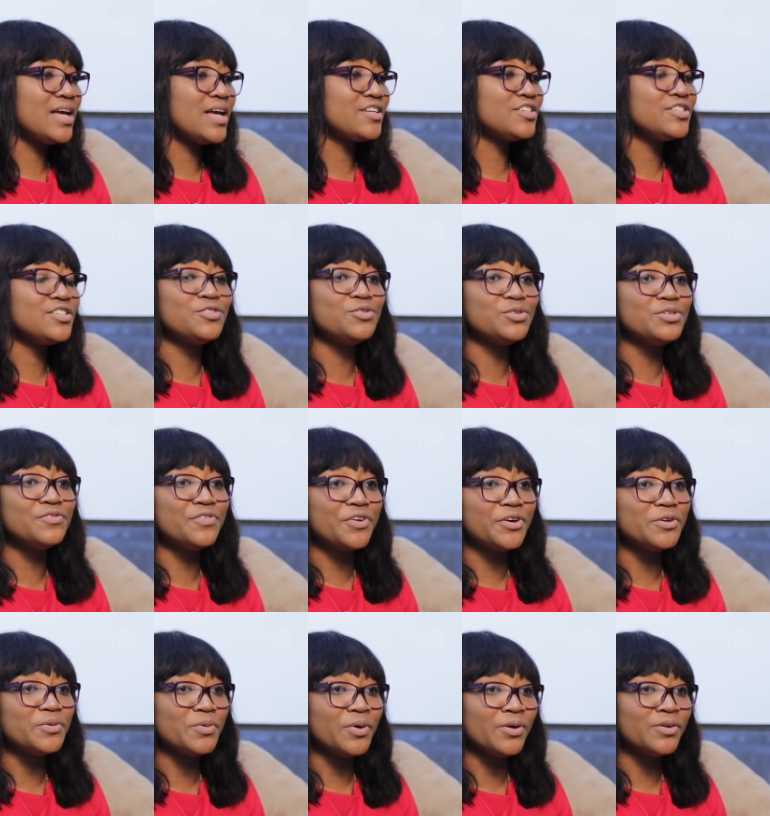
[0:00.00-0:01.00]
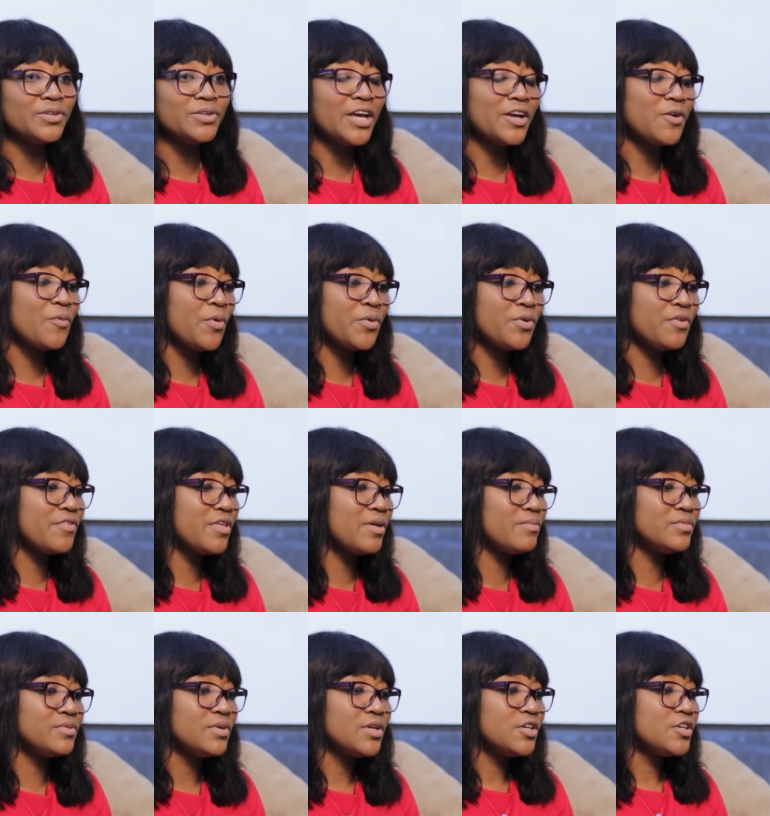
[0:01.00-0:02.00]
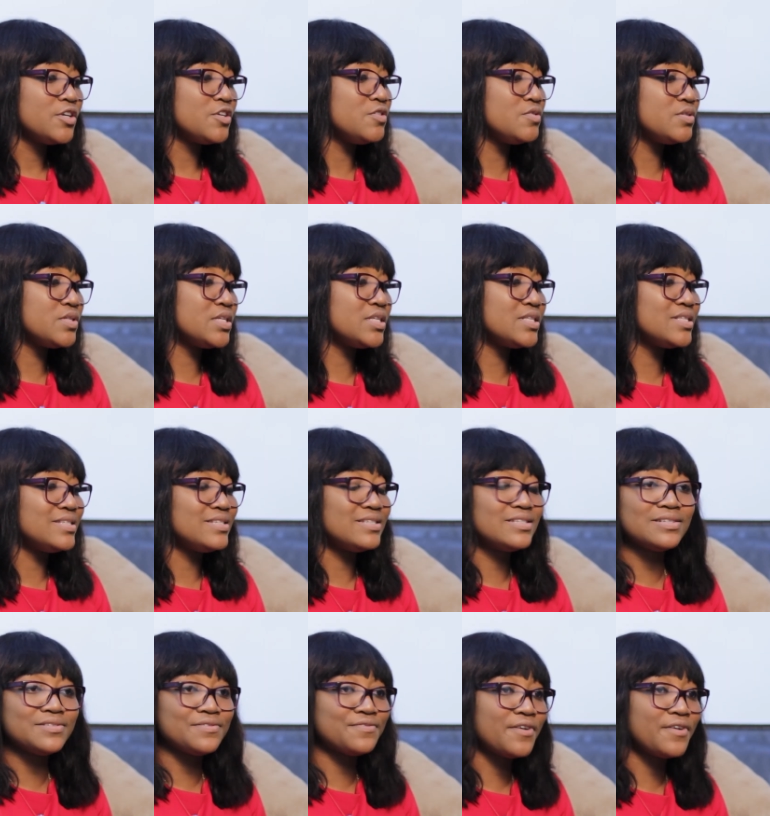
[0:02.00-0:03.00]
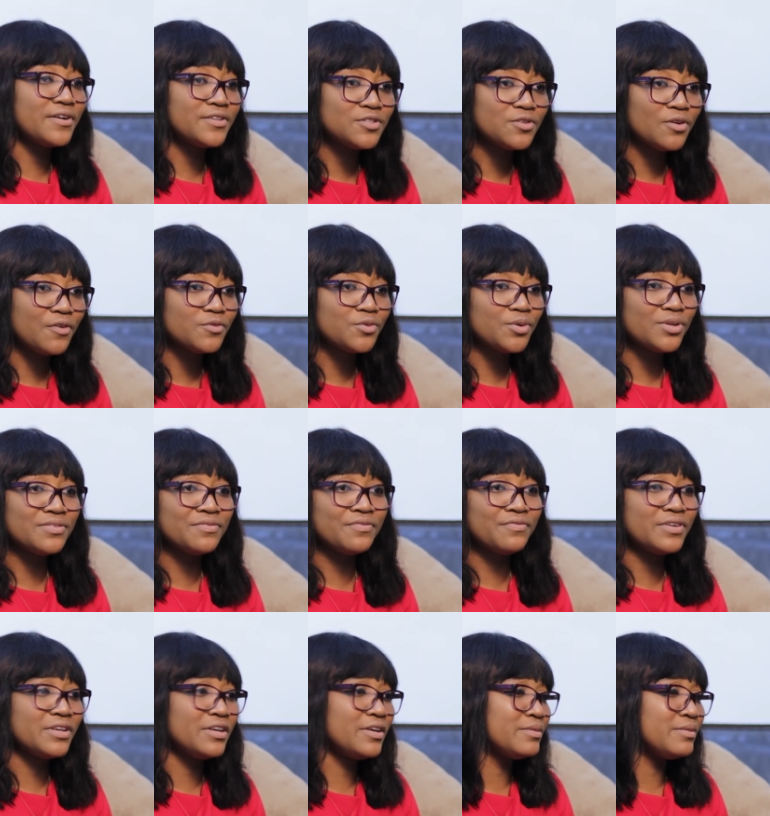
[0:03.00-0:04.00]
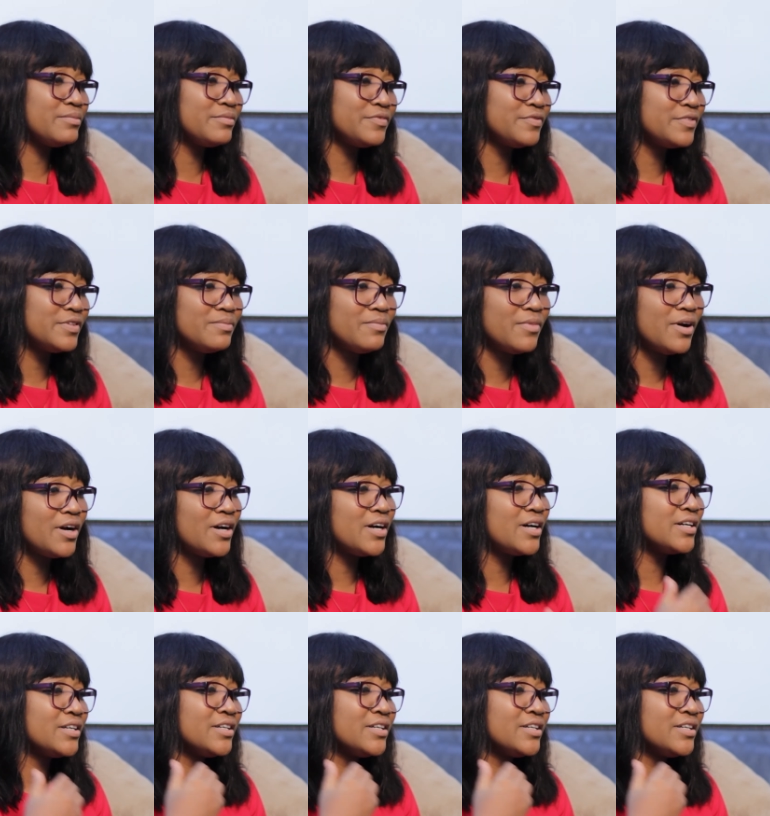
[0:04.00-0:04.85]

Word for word: are actually doing very well. Like one of them uses different software, um, Figma,